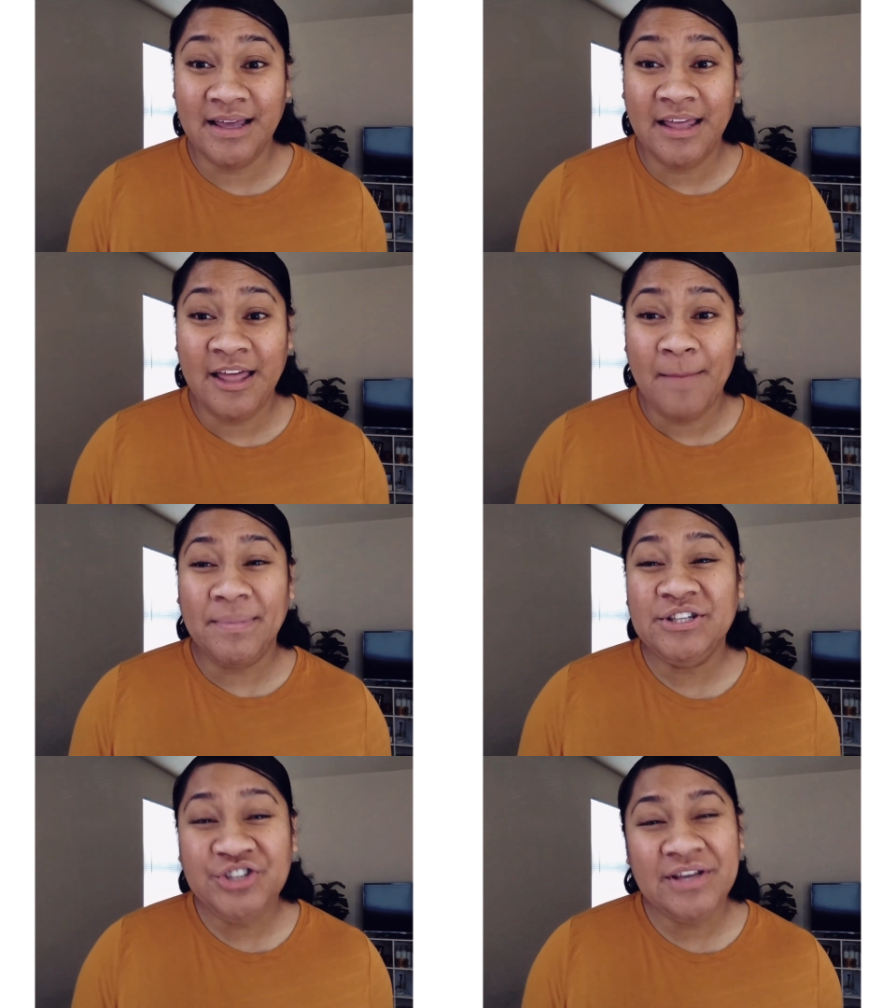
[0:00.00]
But
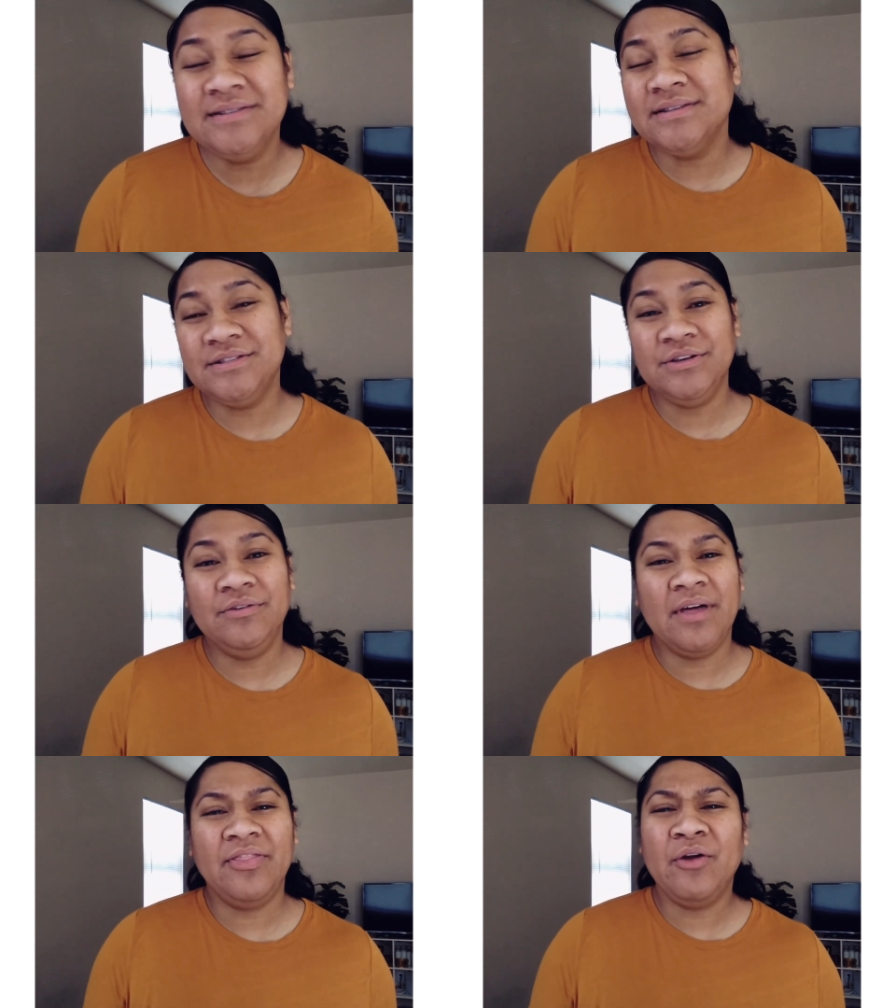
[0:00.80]
Jesus knew that
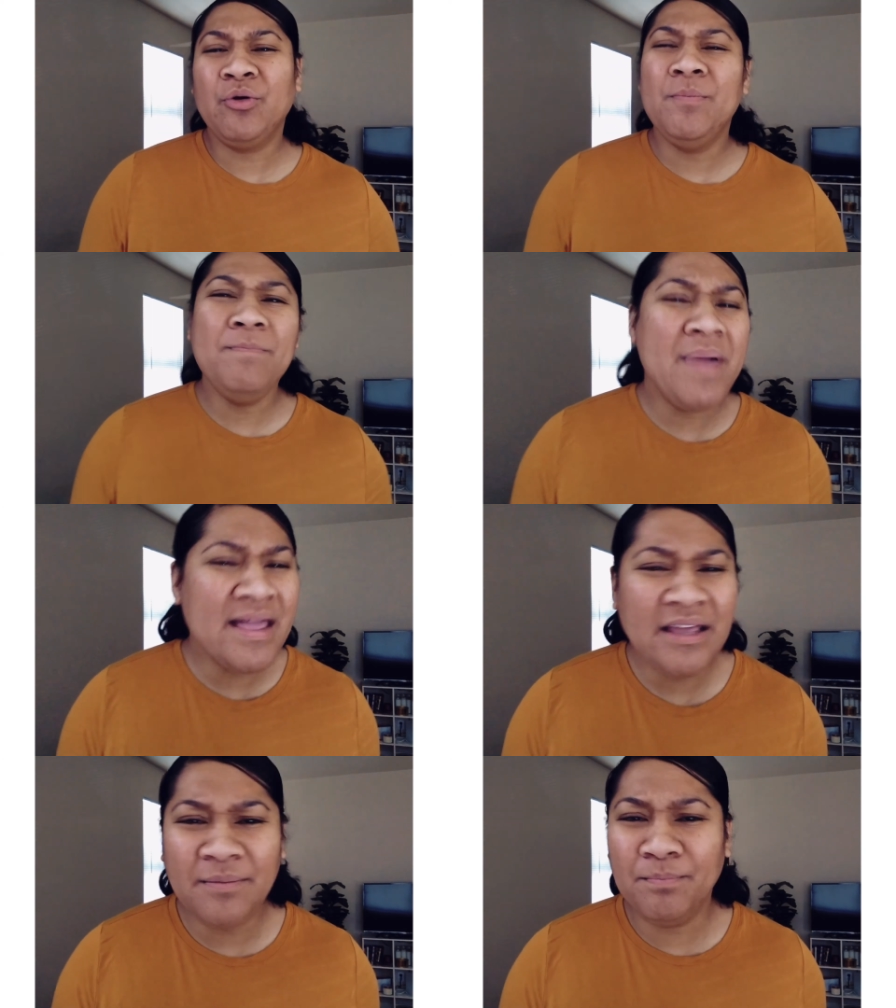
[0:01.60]
there were many
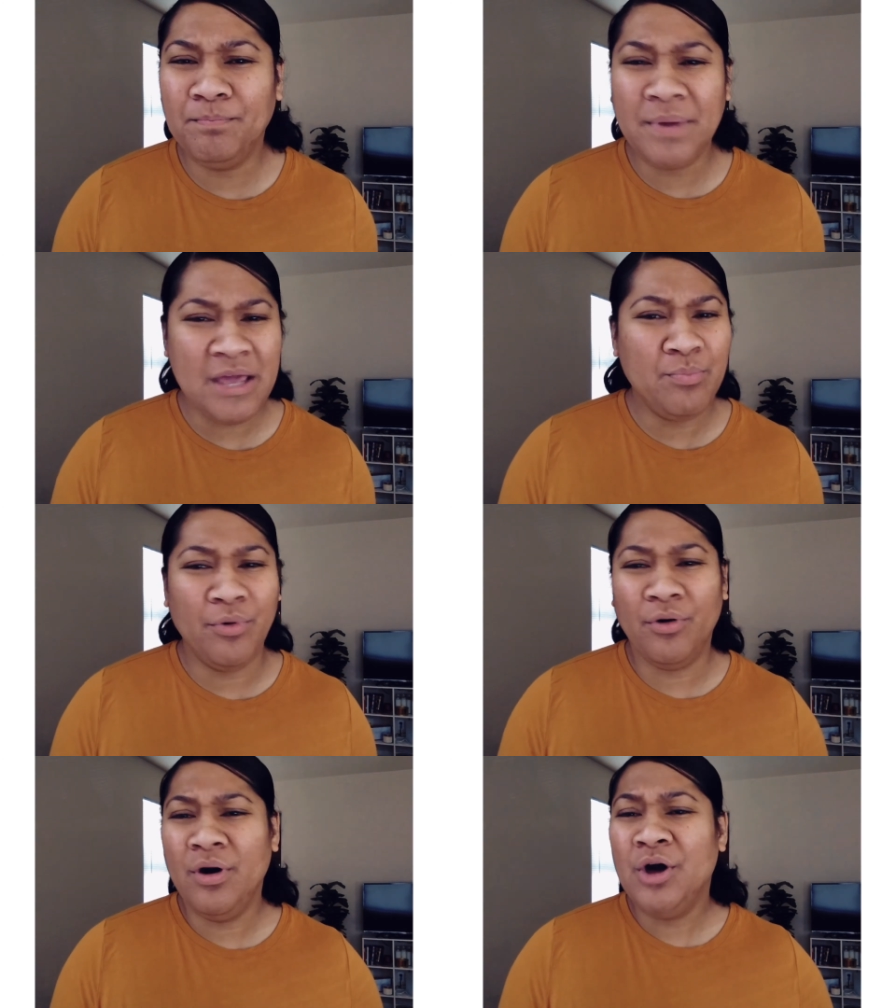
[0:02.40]
people
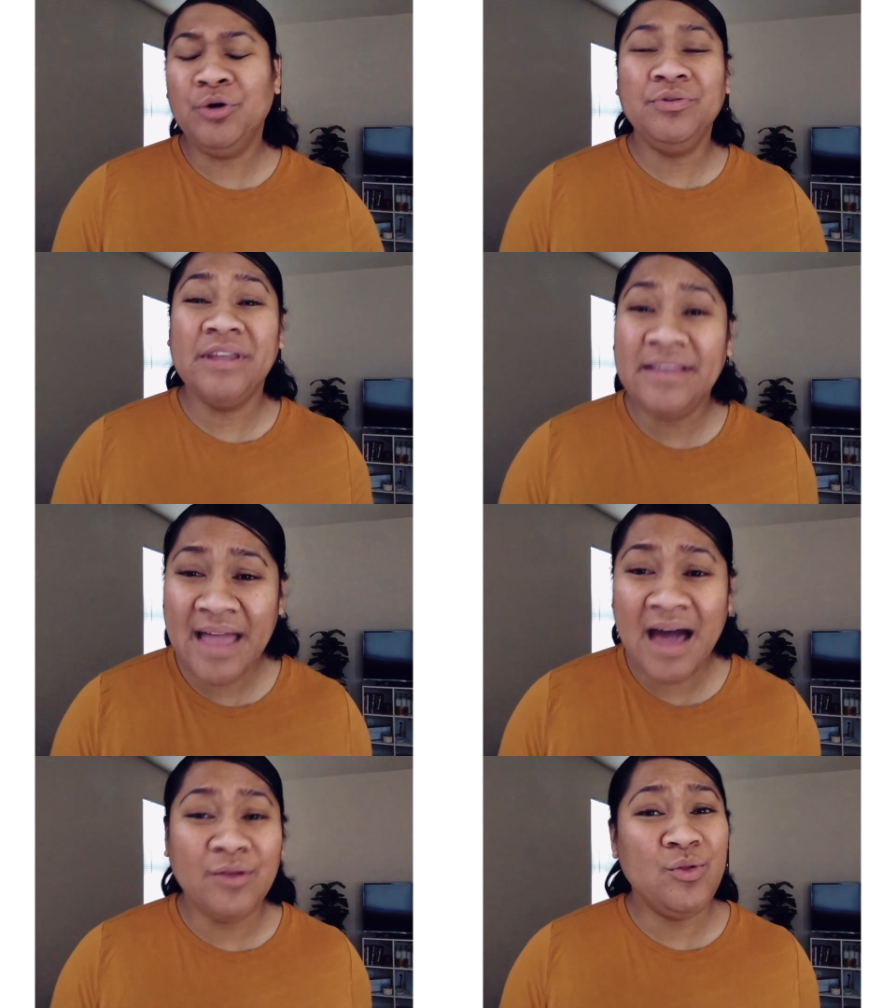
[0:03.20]
who did not
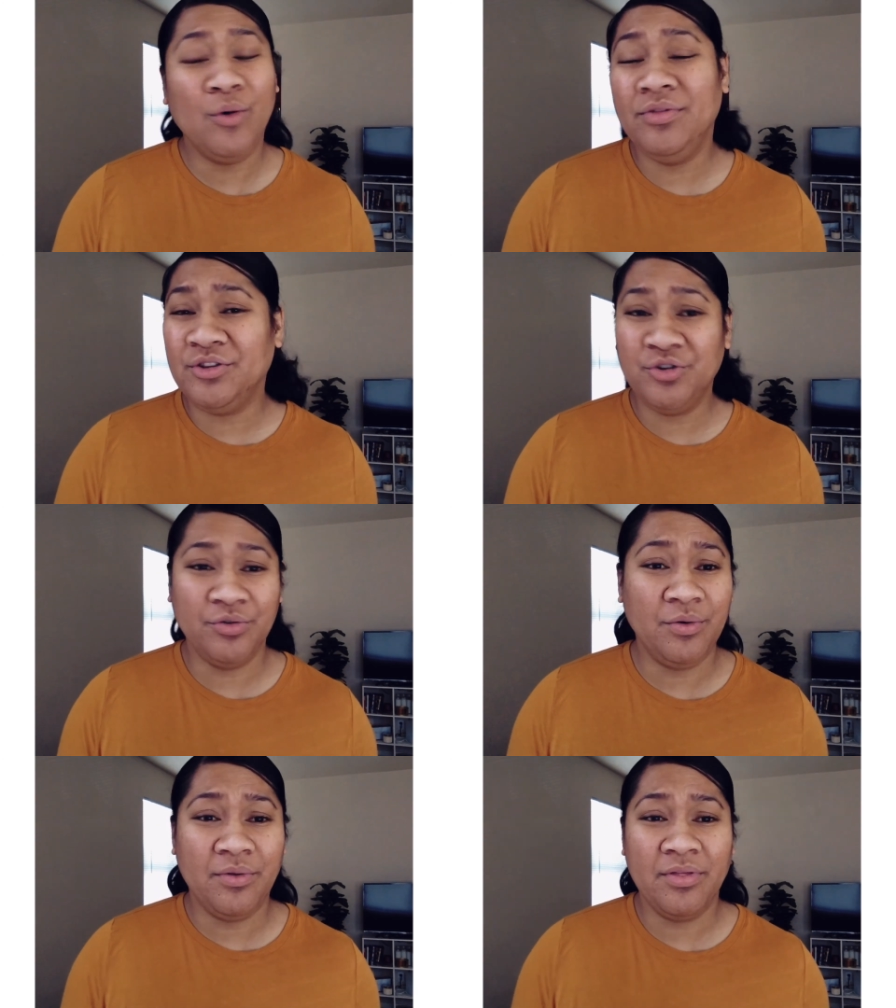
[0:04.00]
know the truth.